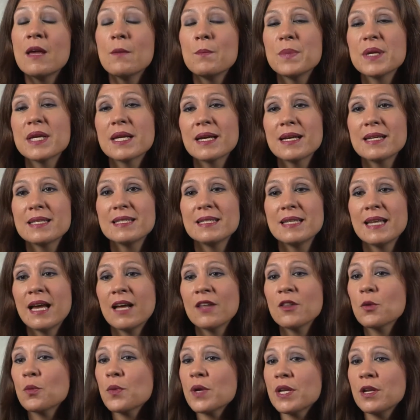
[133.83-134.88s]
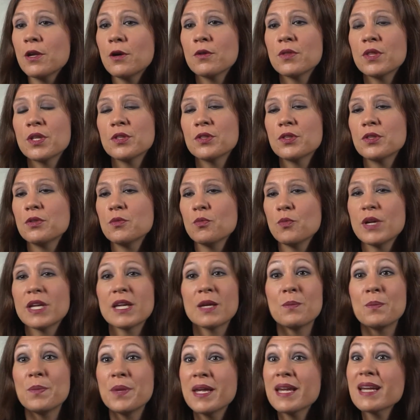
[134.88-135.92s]
Because now that we know that we
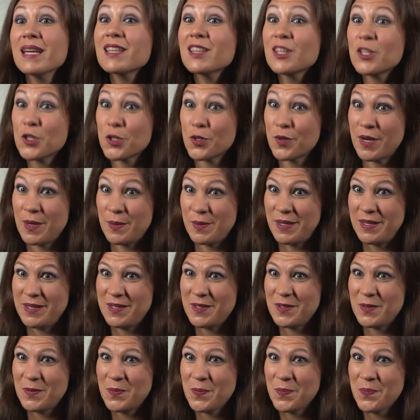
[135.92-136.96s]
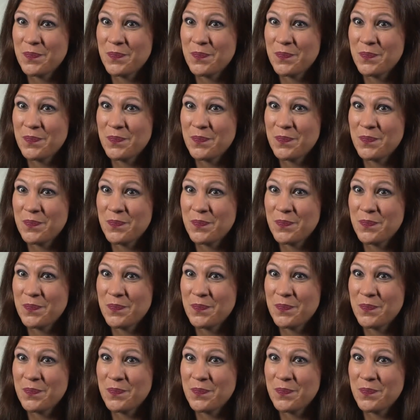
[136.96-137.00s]
can pick the treatment,